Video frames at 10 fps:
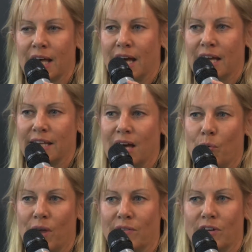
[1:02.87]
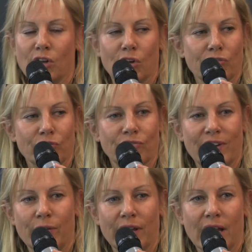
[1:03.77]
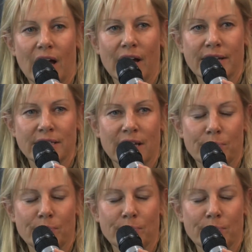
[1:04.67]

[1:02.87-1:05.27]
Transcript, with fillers: and now we have a lot of very high